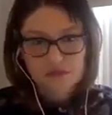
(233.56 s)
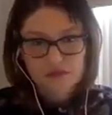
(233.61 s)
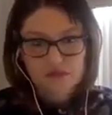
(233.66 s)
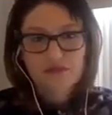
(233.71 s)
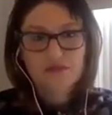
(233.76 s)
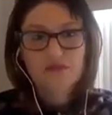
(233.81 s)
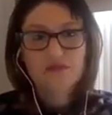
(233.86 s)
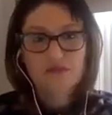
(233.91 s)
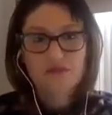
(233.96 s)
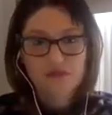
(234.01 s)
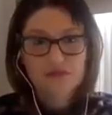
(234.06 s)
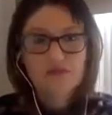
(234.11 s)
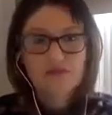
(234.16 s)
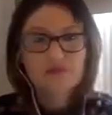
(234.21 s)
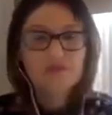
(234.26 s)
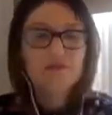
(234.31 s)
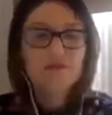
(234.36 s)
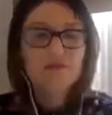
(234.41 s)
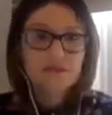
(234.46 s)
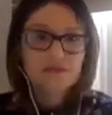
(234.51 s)

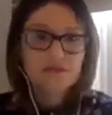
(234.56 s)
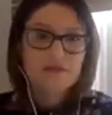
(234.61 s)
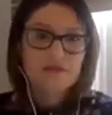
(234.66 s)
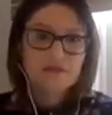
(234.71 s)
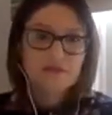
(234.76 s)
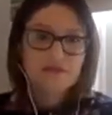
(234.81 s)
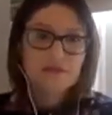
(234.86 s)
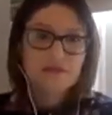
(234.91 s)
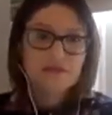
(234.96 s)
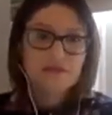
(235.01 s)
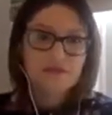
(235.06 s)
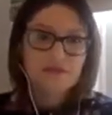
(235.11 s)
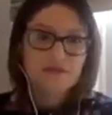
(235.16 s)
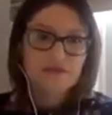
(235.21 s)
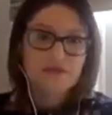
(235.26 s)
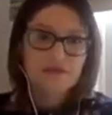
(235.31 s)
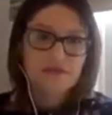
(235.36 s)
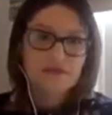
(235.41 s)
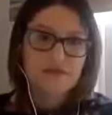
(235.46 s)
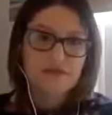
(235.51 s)

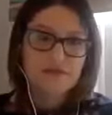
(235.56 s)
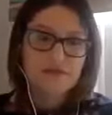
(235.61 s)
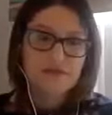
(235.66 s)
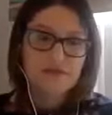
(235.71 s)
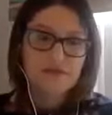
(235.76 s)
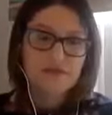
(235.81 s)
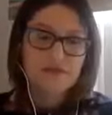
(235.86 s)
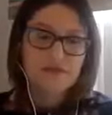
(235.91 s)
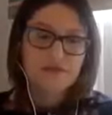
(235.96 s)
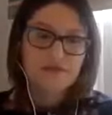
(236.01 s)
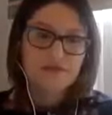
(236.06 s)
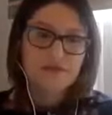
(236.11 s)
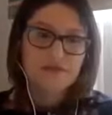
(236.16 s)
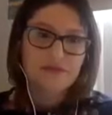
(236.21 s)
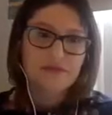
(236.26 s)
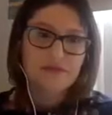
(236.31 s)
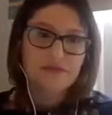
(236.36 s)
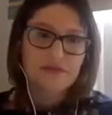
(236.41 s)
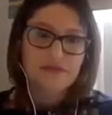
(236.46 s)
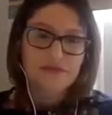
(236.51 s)

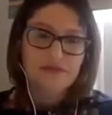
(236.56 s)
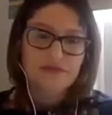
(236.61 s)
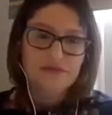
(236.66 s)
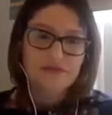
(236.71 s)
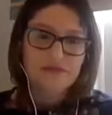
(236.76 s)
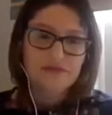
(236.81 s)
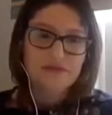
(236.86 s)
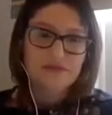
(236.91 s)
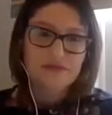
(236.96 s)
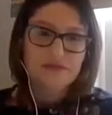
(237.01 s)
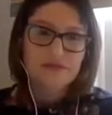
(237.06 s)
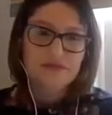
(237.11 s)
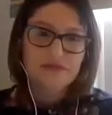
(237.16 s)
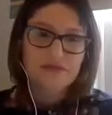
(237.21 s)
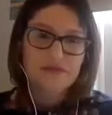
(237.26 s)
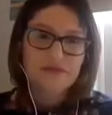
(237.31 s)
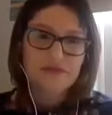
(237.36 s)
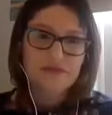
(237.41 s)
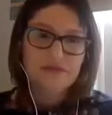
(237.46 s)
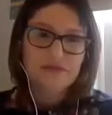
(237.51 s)

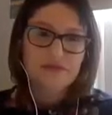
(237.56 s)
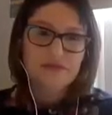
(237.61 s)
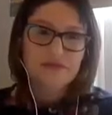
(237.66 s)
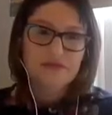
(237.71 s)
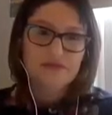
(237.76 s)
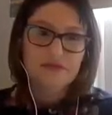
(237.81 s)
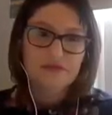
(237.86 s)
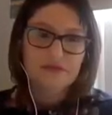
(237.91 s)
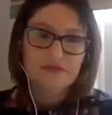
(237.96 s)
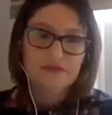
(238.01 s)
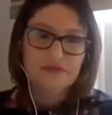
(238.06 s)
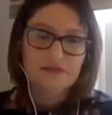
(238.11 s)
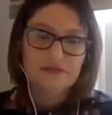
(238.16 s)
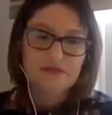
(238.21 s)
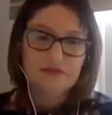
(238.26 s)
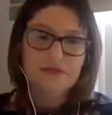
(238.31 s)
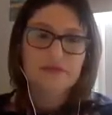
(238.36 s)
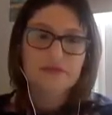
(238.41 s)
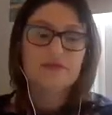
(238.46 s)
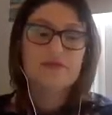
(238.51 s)

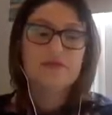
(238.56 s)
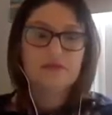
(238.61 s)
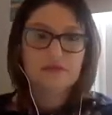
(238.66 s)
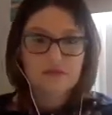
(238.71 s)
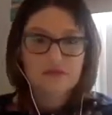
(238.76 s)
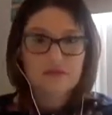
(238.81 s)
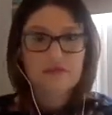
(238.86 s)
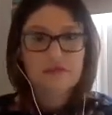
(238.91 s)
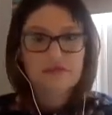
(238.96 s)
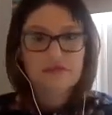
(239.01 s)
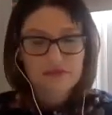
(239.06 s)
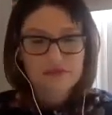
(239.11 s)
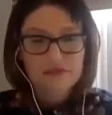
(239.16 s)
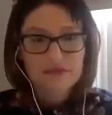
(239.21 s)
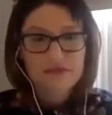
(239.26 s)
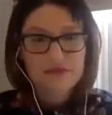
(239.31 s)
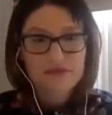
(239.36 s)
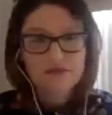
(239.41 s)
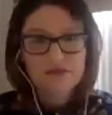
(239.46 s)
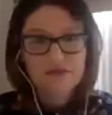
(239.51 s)

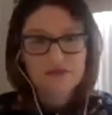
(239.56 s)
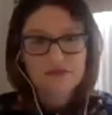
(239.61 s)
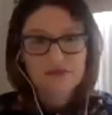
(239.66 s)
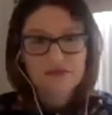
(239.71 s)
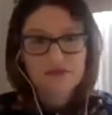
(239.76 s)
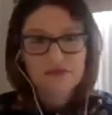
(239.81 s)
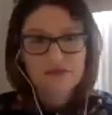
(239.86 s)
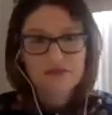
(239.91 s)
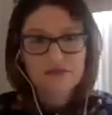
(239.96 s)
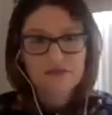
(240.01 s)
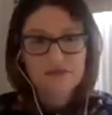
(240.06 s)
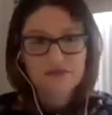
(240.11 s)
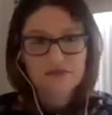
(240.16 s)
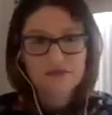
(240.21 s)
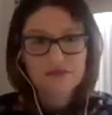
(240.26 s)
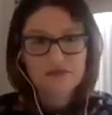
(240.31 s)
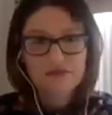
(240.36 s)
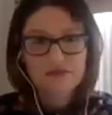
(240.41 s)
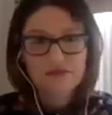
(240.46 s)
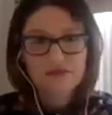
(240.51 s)
No words are spoken by the person on screen.